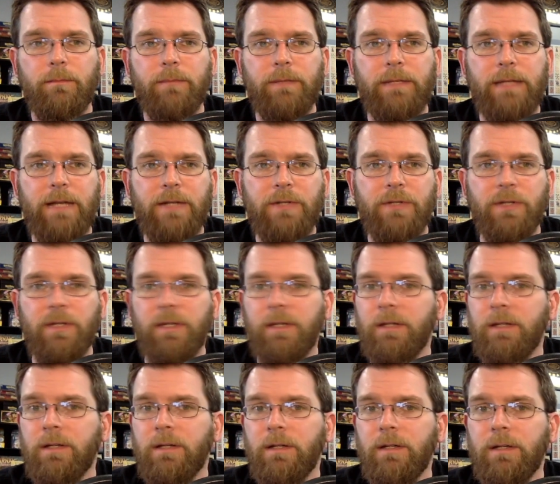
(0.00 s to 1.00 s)

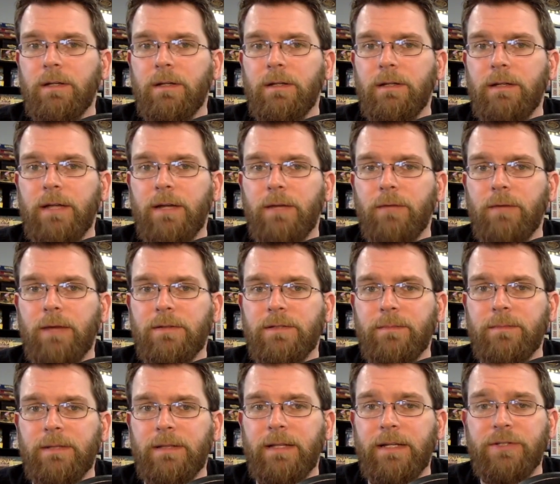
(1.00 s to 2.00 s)
potentially get around
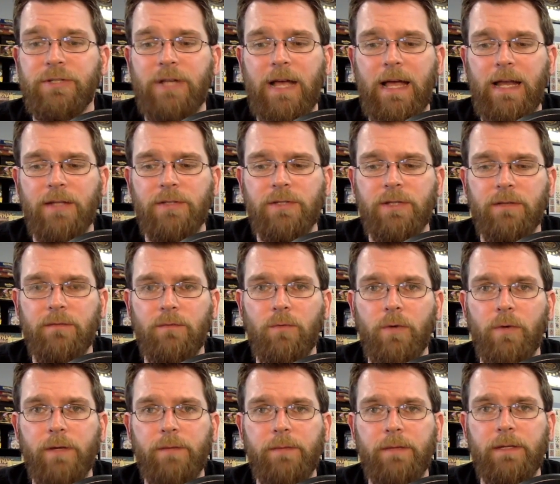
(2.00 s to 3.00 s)
something like Chalice of the
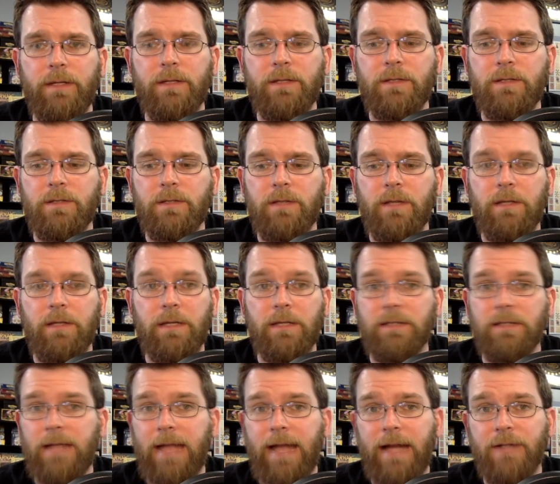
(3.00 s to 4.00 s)
Void because it
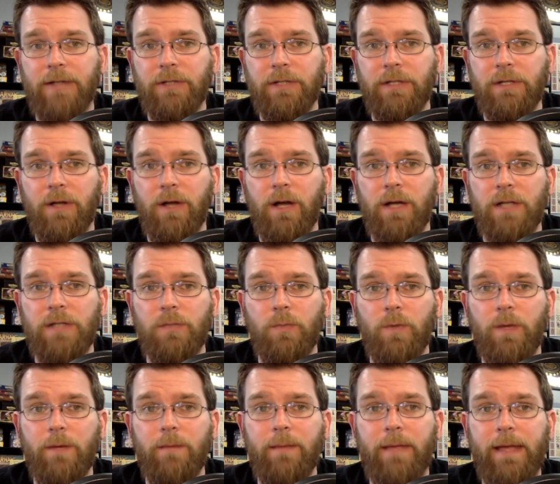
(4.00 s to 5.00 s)
doesn't actually cost
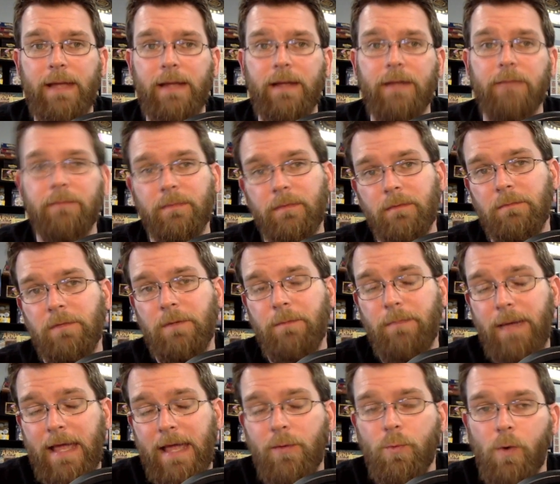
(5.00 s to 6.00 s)
1 mana. You
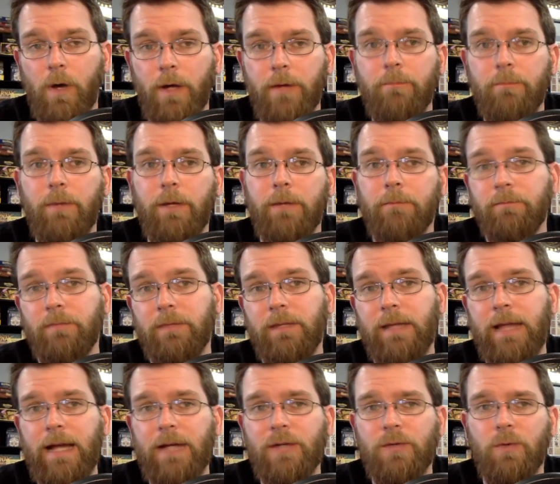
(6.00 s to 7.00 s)
pay 1, but
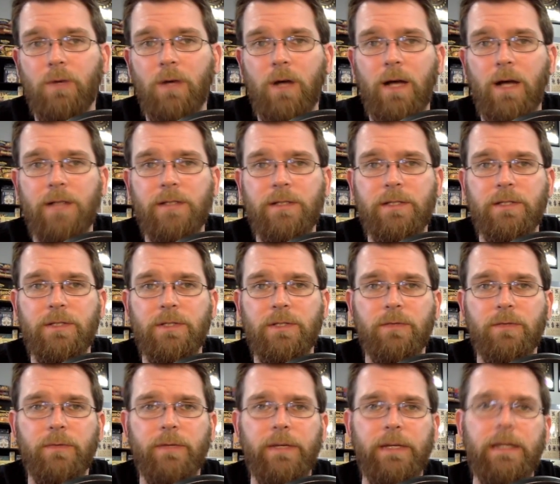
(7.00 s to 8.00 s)
the actual cost
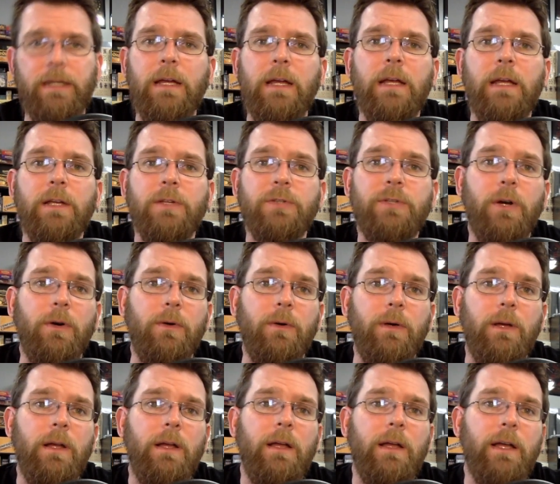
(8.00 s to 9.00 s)
is 3. So,
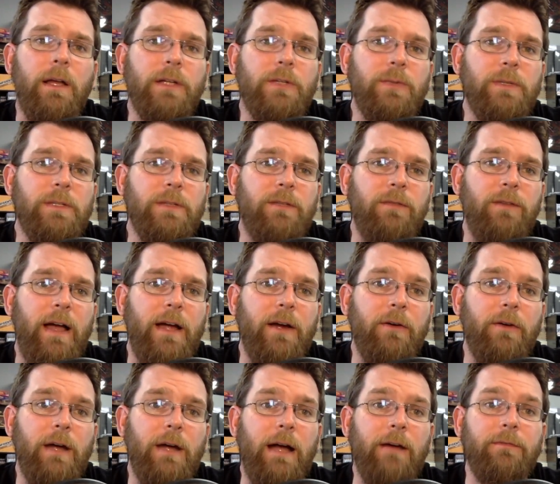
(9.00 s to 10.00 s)
Exquisite
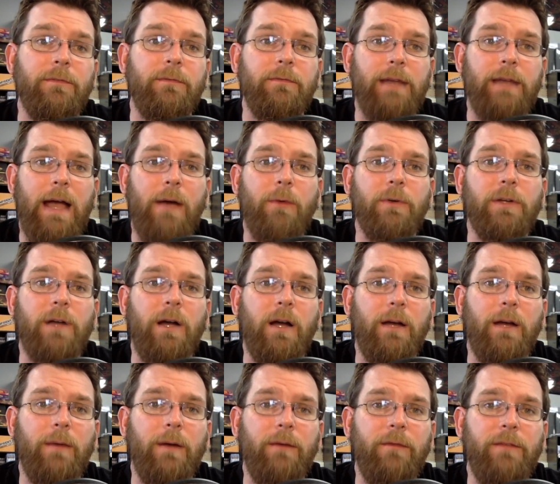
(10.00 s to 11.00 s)
Firecraft. Now we're
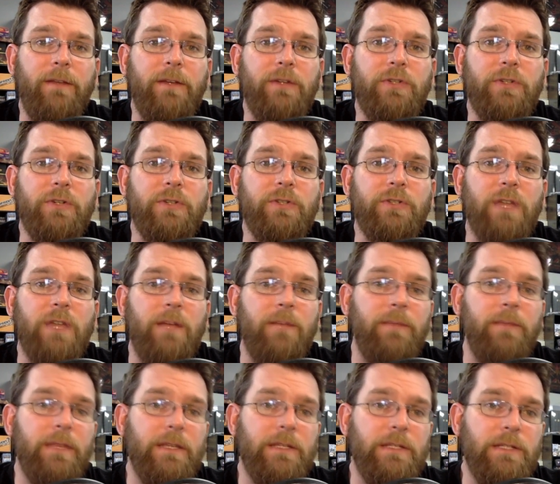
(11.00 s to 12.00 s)
talking about finishers.
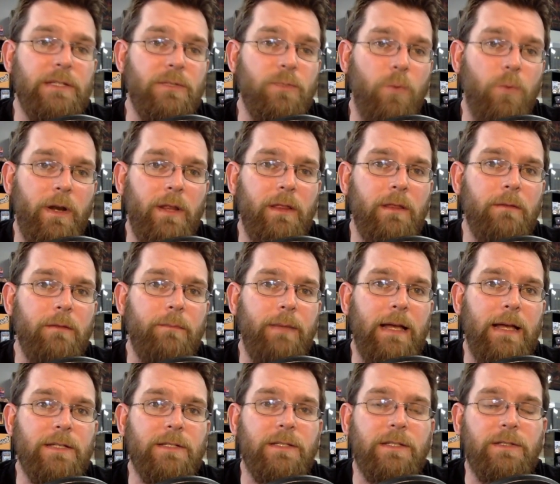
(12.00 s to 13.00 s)
This is one of the
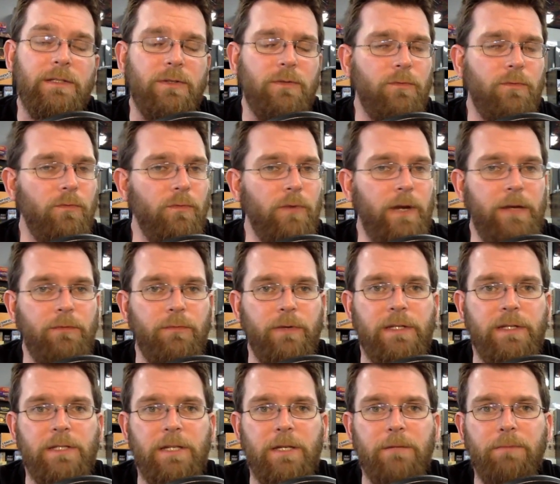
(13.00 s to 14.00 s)
best. It's a great
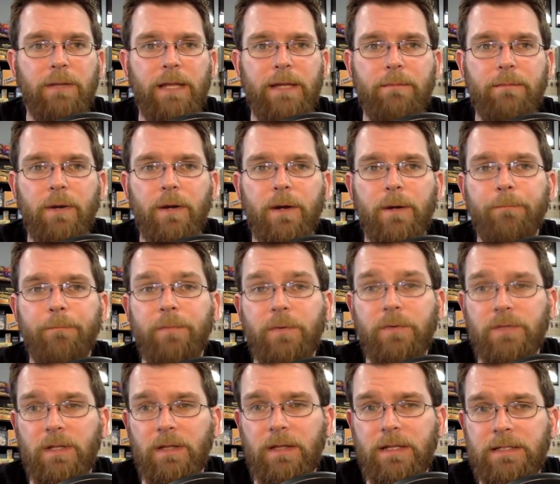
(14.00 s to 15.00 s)
reason to play Burn. There
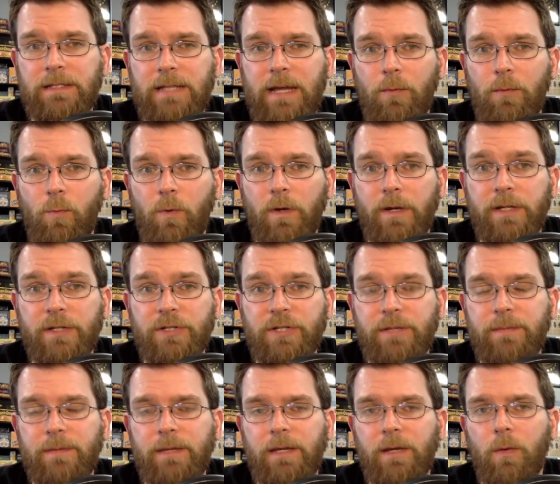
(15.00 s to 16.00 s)
was a list that won a
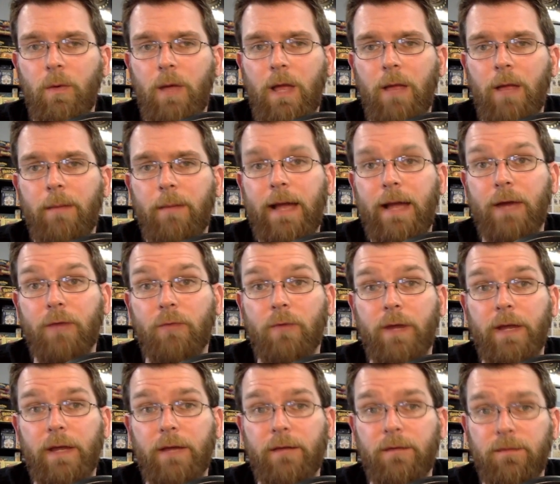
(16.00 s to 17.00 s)
GP a while back
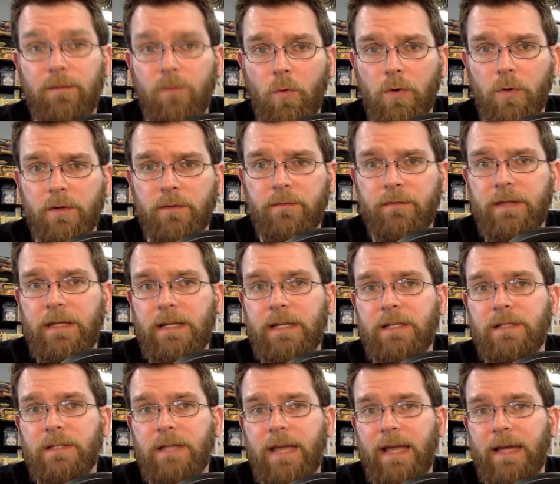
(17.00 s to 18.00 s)
running 4 of
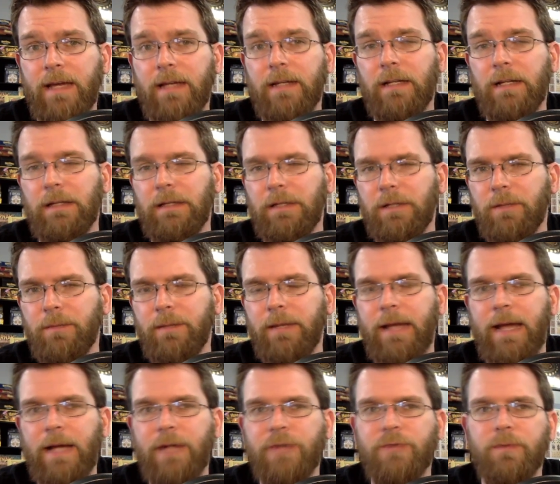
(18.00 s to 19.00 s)
these and a little
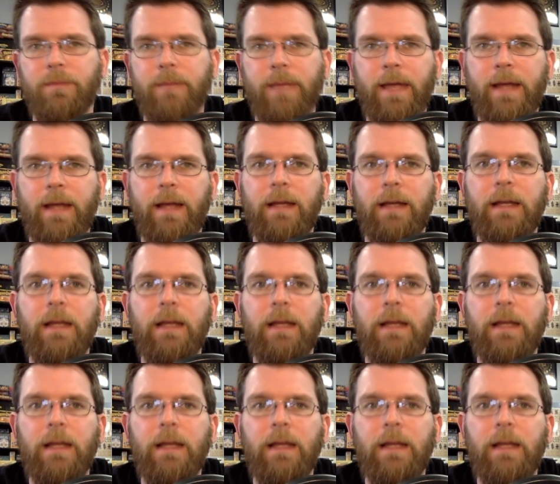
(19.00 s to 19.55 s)
bit extra mana,